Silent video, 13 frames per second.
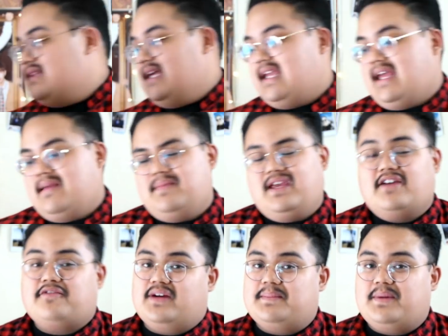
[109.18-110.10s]
They gave me a
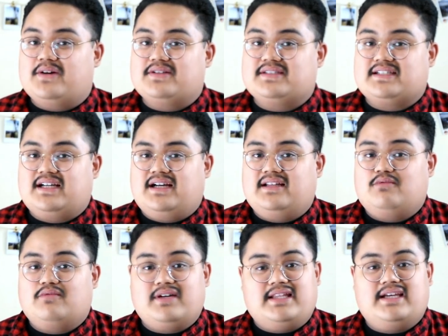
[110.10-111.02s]
free poster
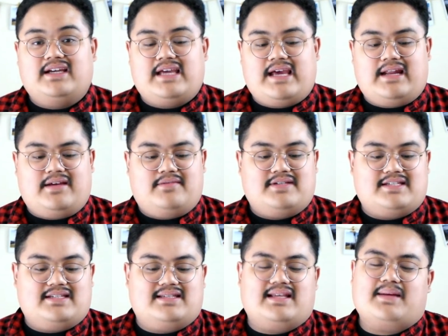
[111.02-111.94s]
with it and it was
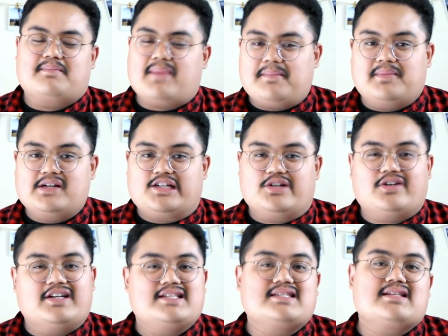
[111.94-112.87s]
just like number
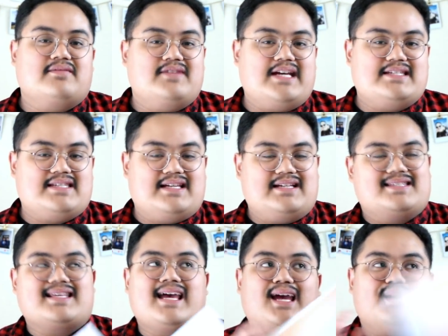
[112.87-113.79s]
choice of
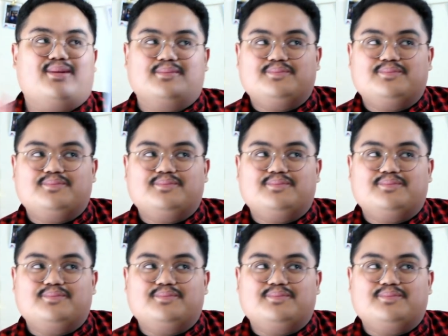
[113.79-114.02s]
DAY6 and...